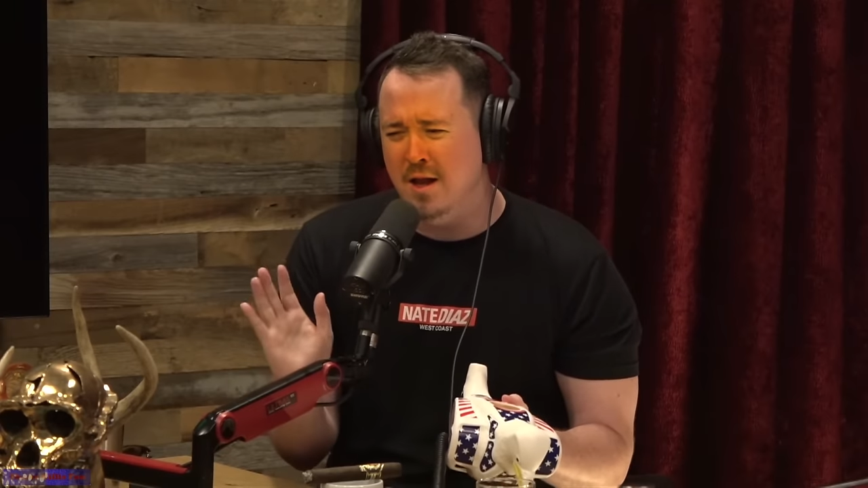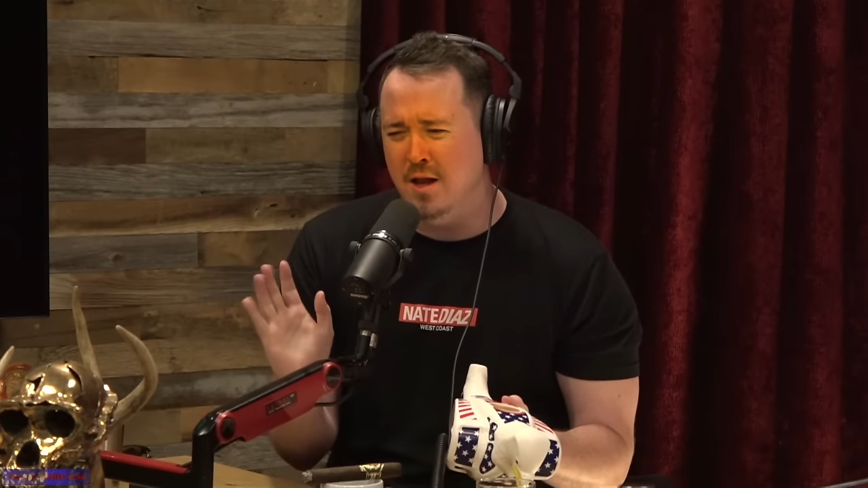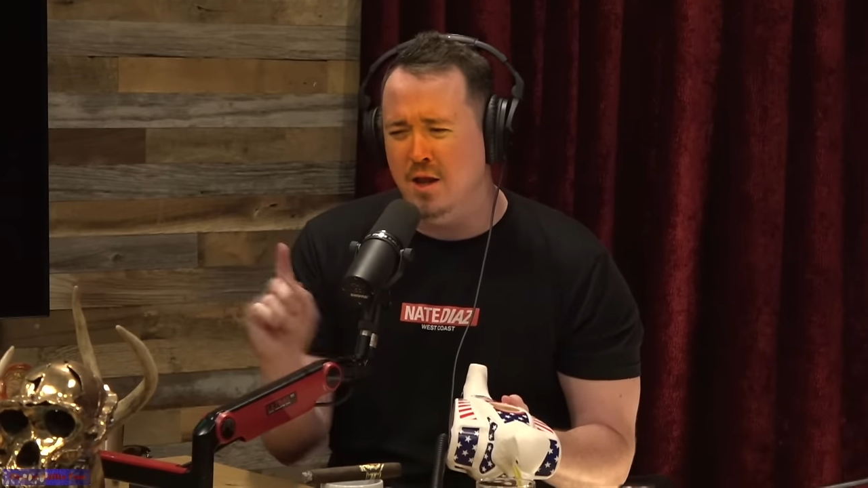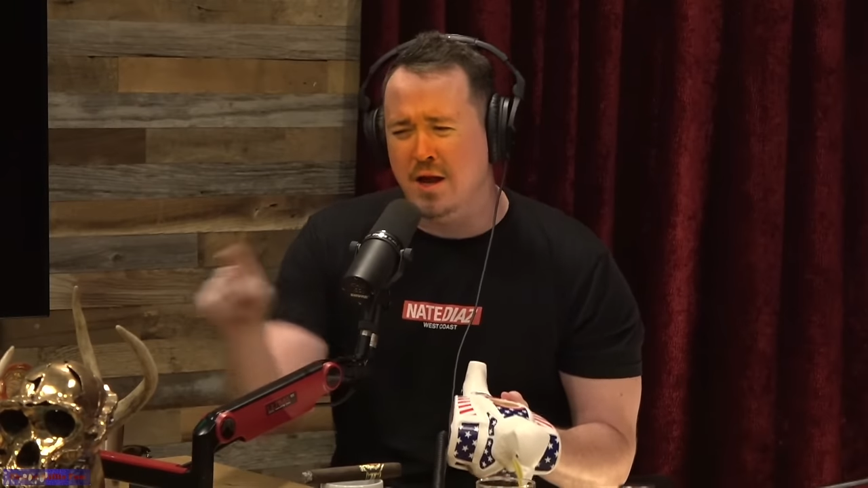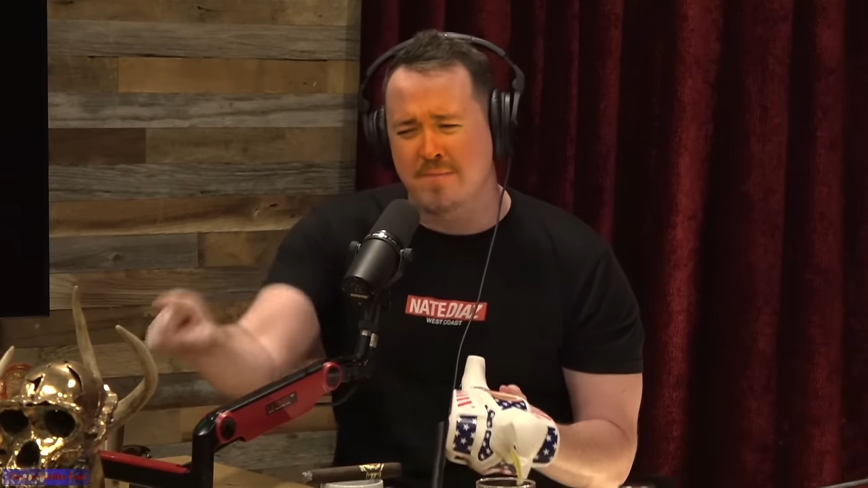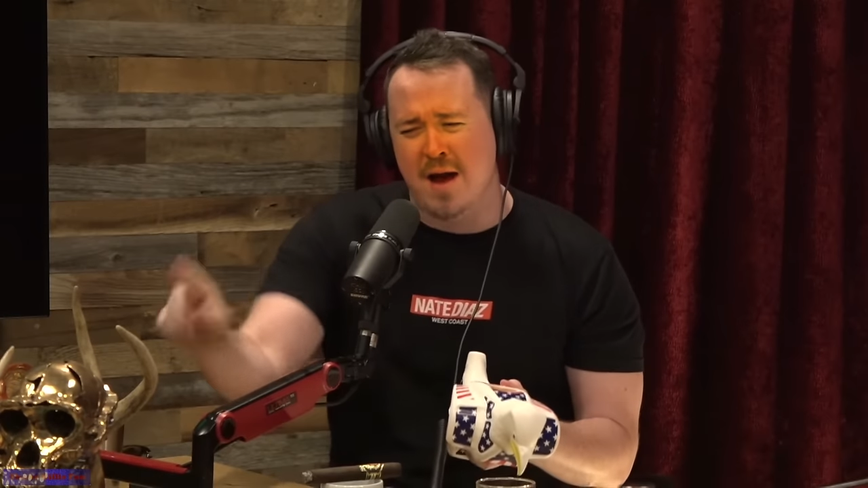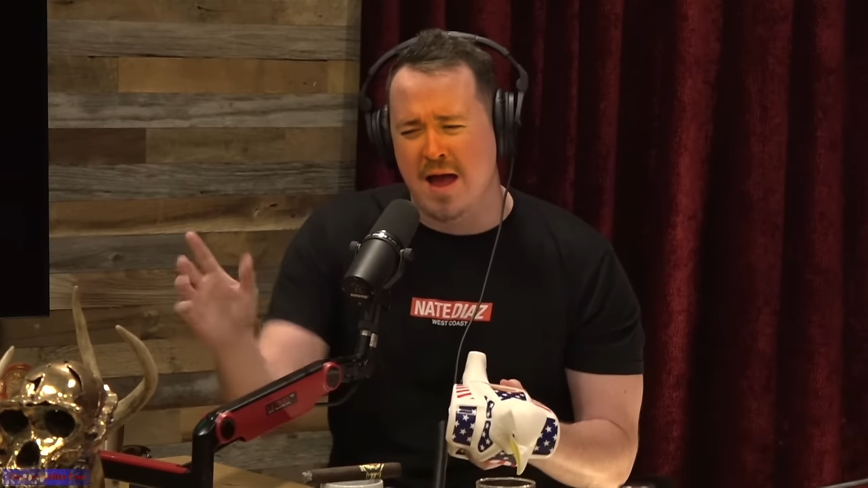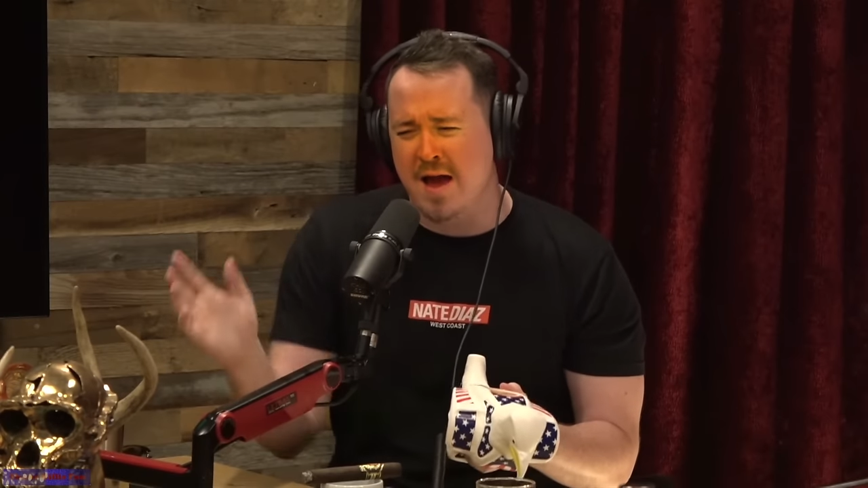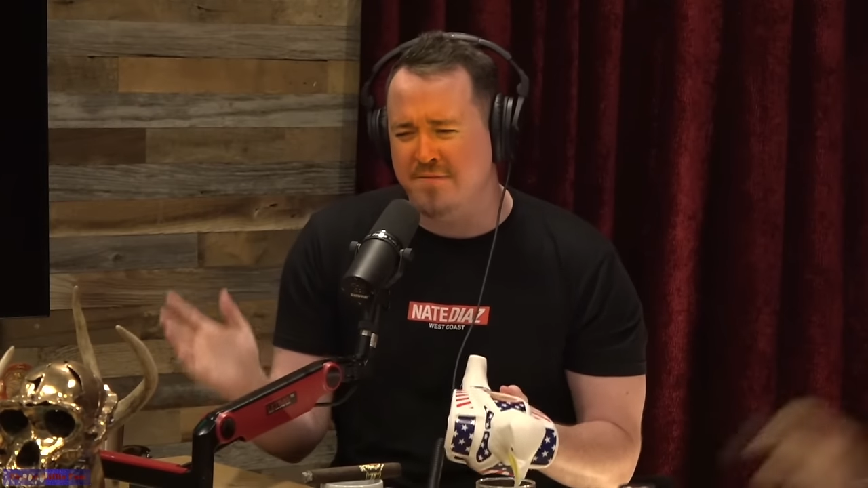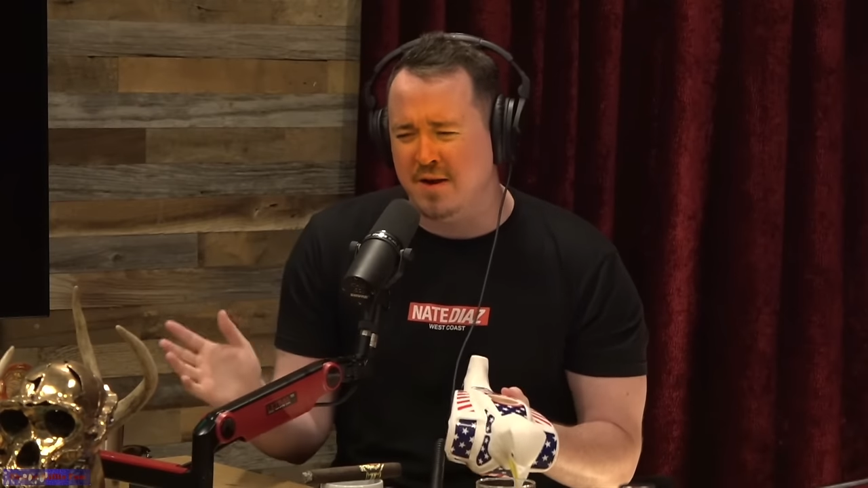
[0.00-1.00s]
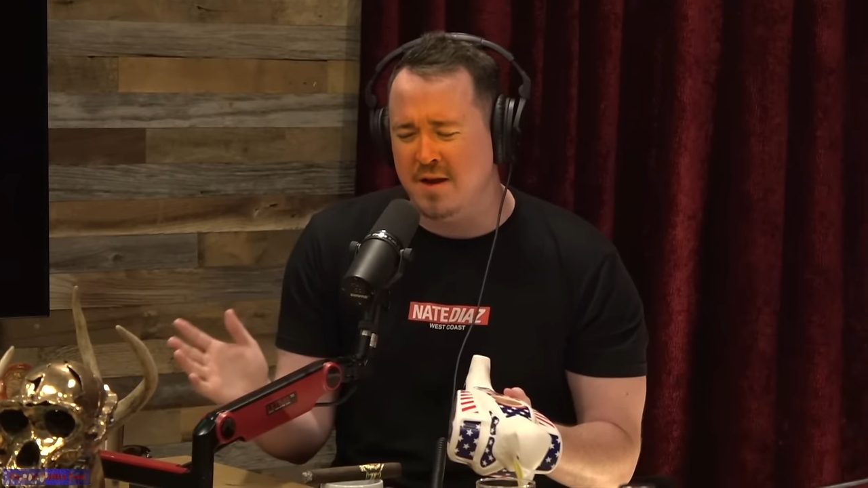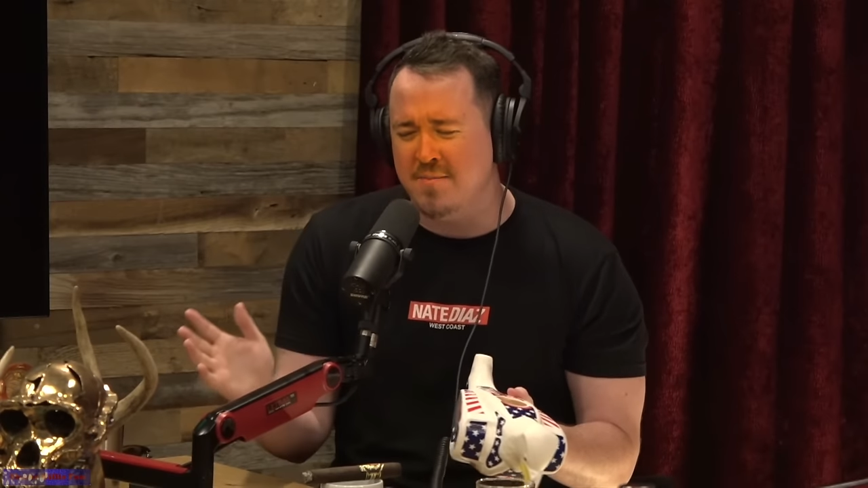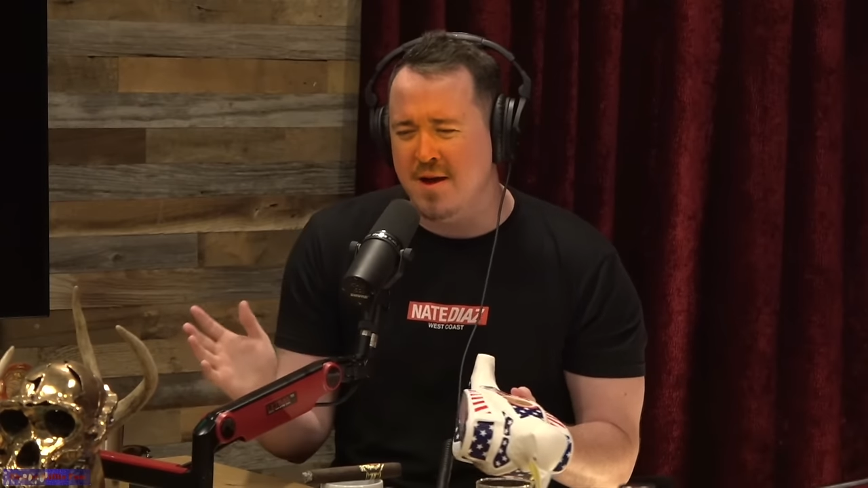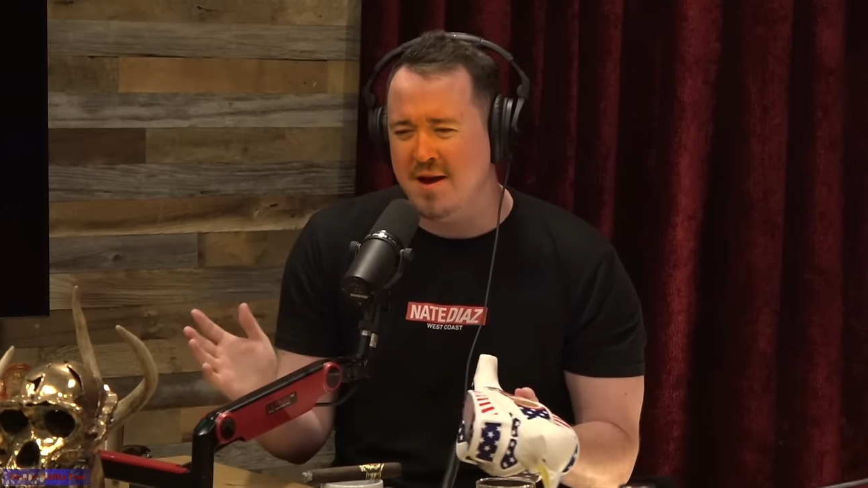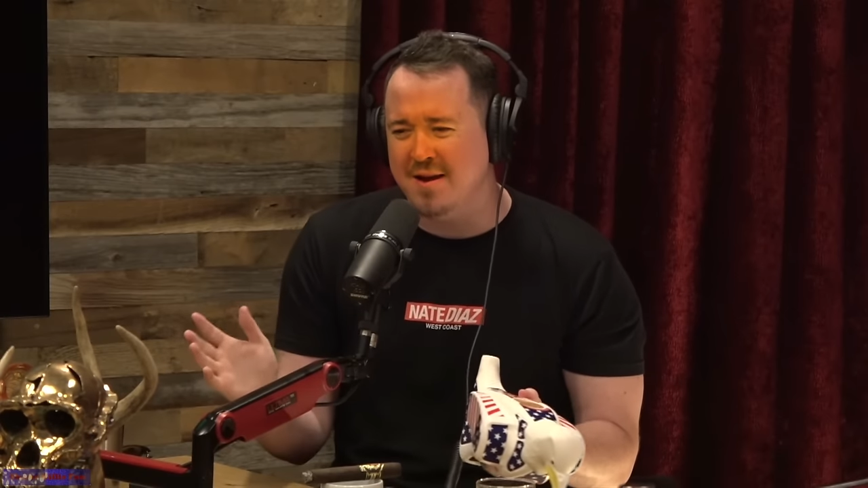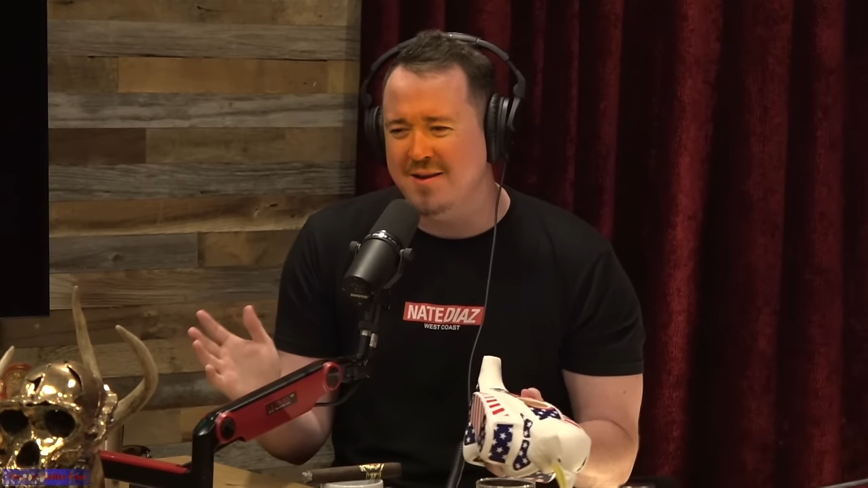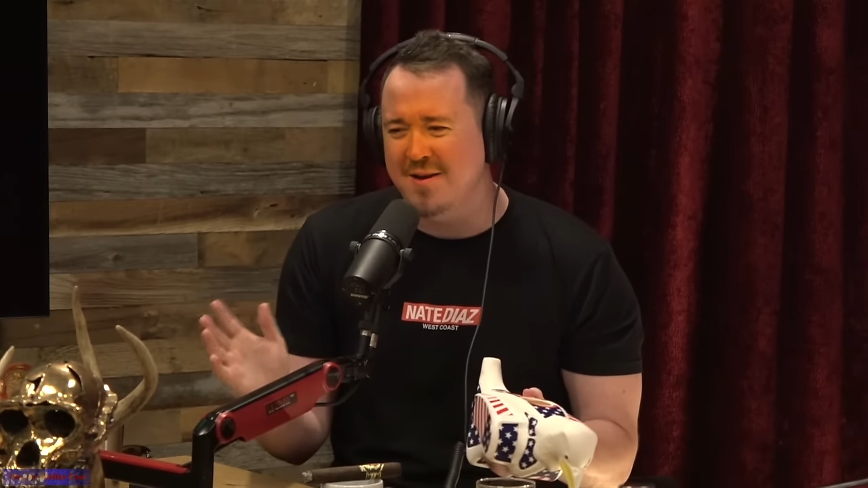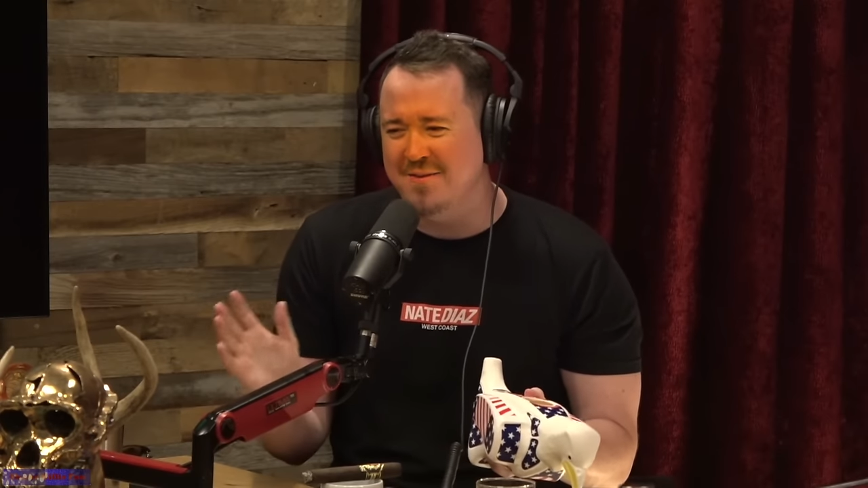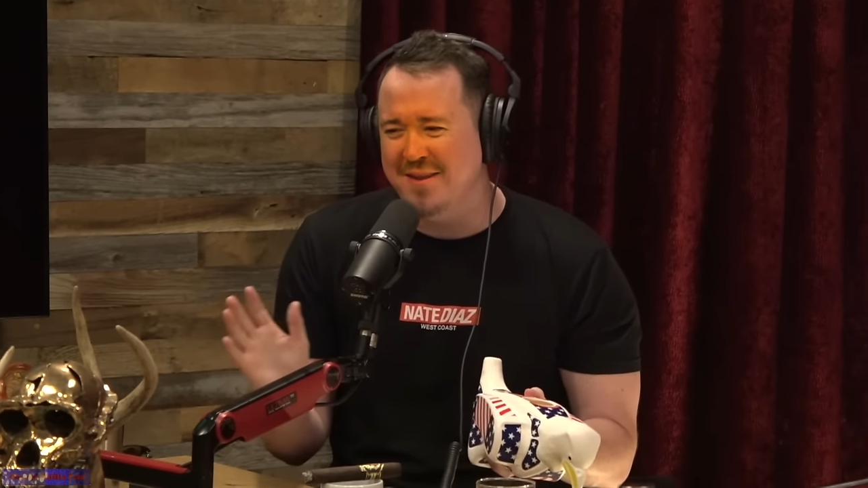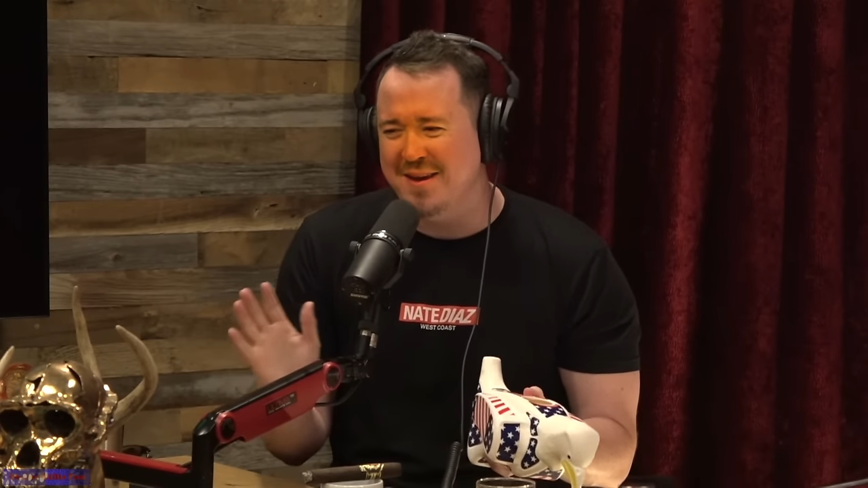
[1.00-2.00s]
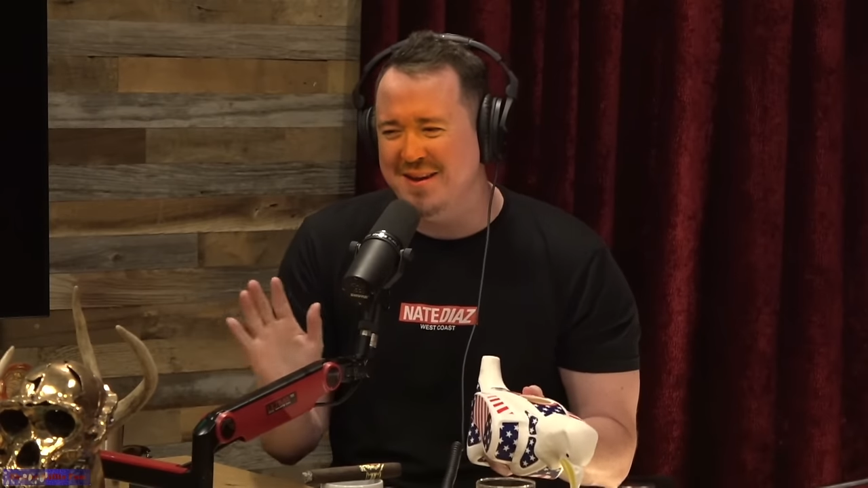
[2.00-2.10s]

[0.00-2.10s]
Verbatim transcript: Look at my African American over there.